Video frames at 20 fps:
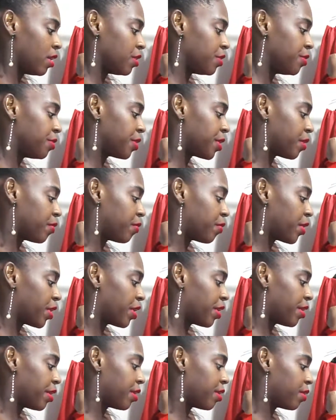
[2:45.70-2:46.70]
can
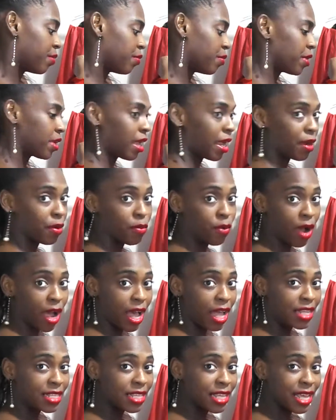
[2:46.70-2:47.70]
wear with like
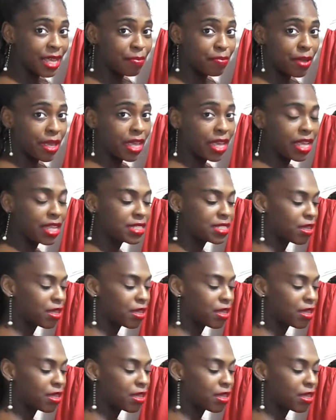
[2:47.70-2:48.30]
wide leg pants.